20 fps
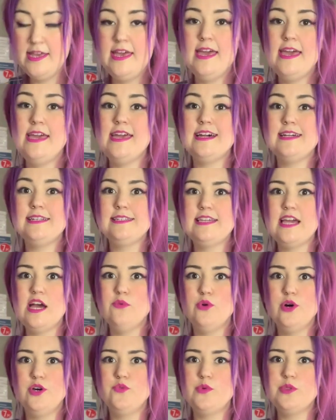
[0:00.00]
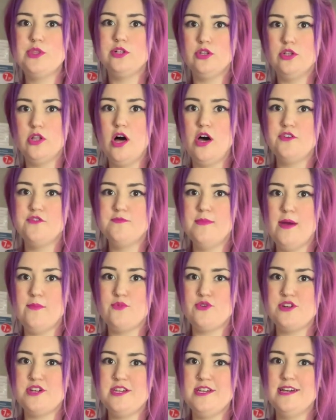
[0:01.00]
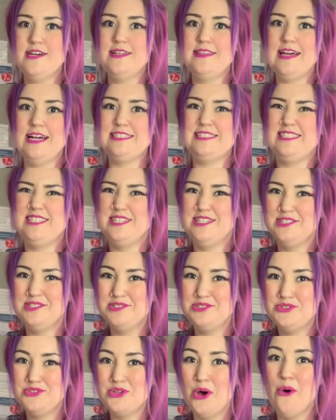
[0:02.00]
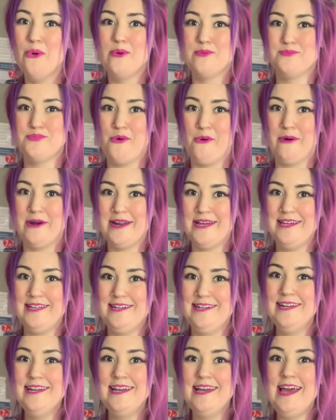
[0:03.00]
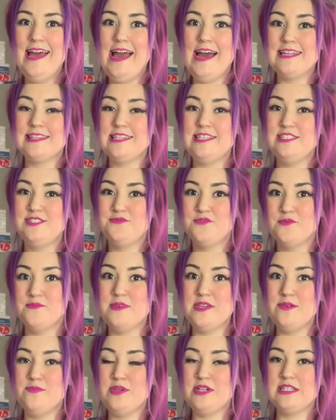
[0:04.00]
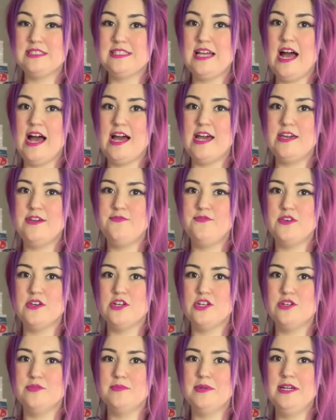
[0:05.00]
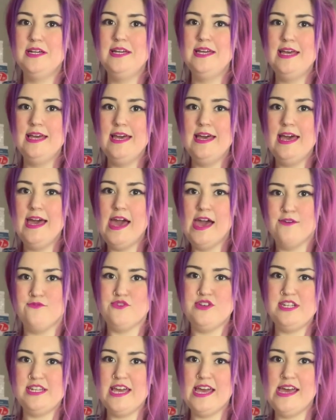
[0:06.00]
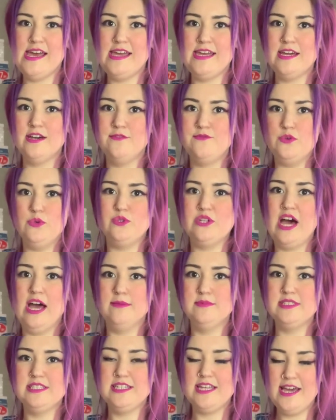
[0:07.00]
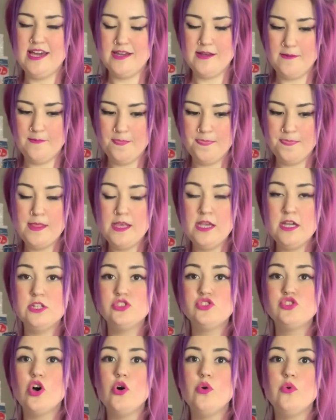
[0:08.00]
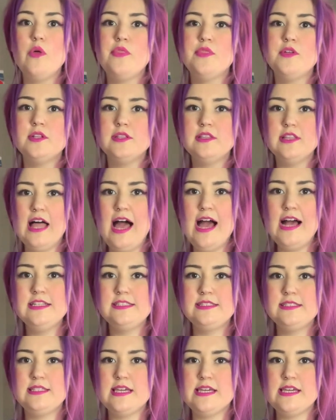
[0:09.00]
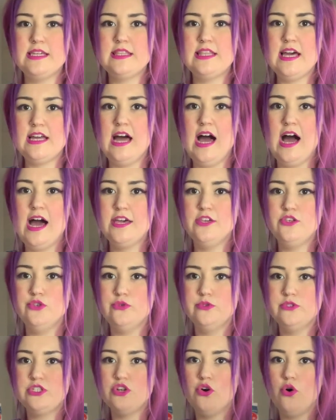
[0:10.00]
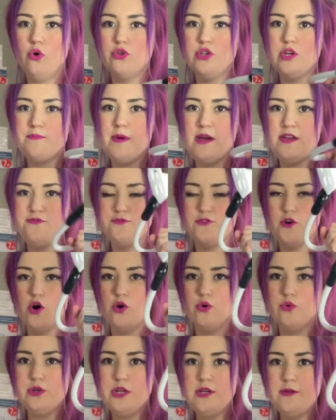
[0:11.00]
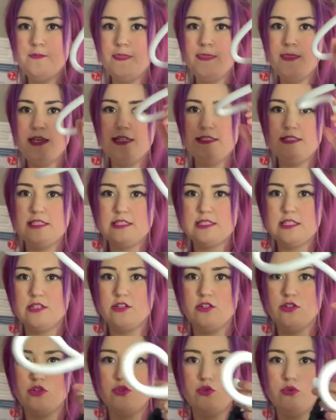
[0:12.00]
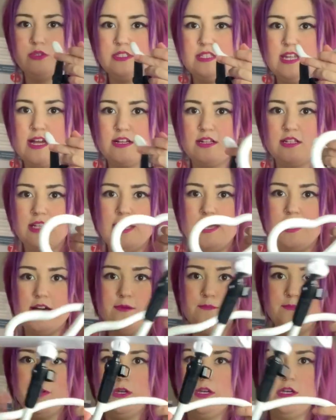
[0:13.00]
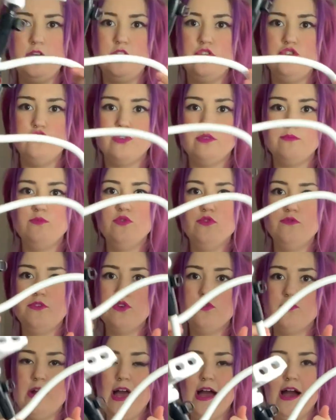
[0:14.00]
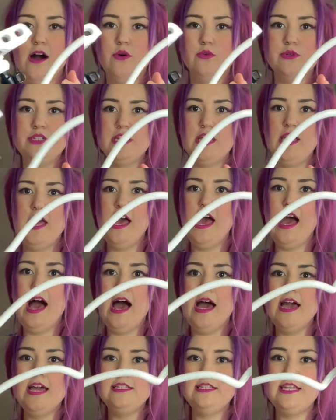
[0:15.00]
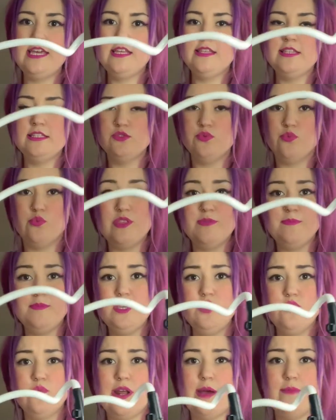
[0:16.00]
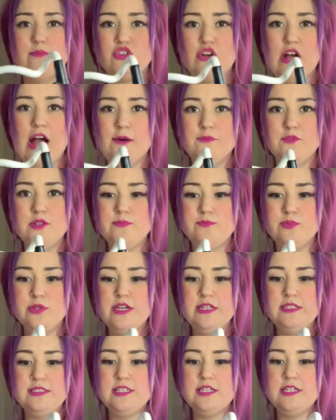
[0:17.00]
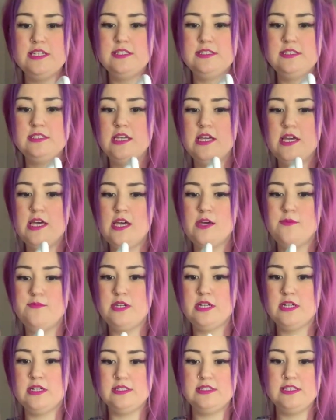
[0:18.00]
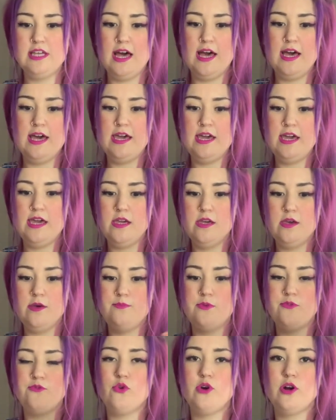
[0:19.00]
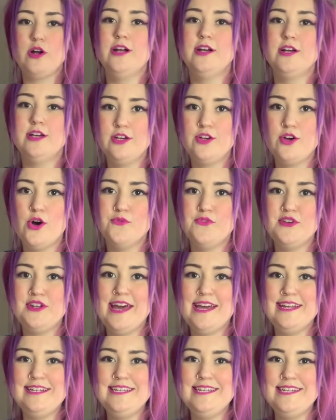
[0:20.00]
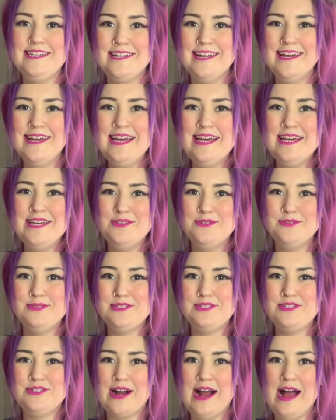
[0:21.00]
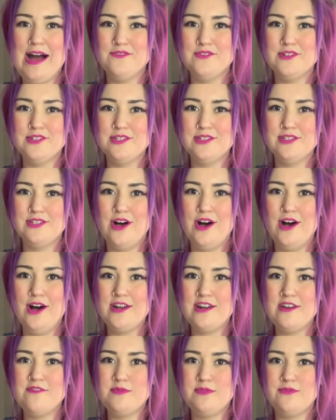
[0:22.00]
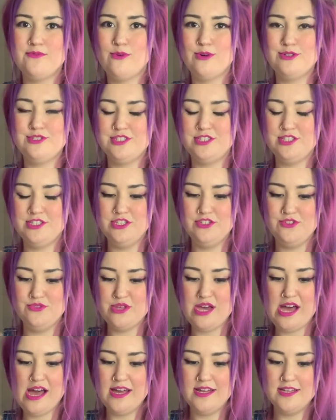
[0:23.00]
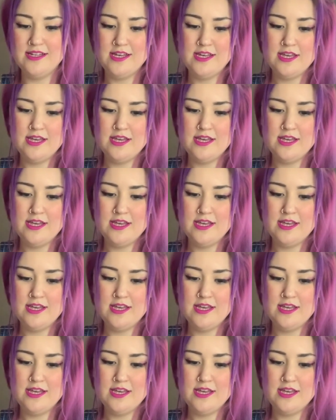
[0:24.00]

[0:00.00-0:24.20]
And get one with a lot of memory. That's so important, at least for me, because I film every day, a few times a day. So the last thing that I use to hold up my phone is this little gooseneck clamp. You can move it around. I take this with me when I'm traveling places because I, before COVID-19, used to travel a lot. I've been fortunate to do that.